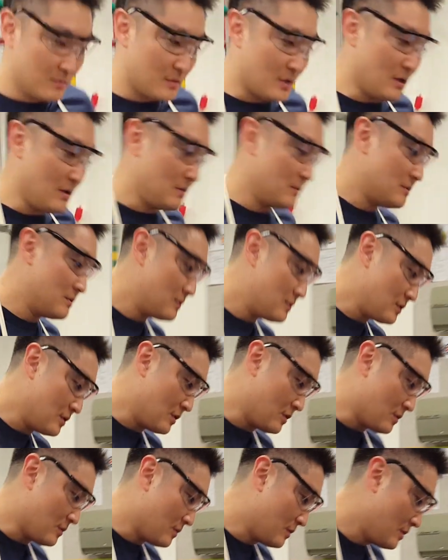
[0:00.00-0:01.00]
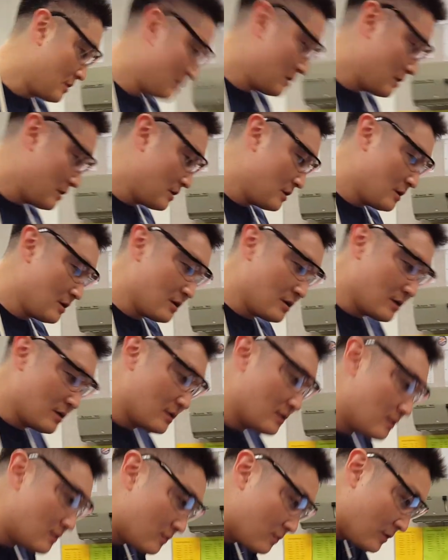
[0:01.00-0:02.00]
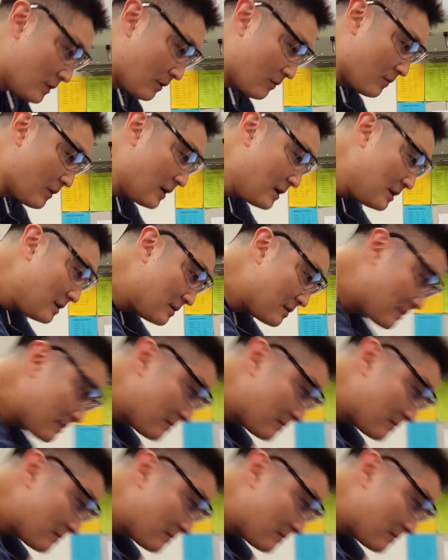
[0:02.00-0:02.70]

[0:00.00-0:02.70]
Okay, so we are ready.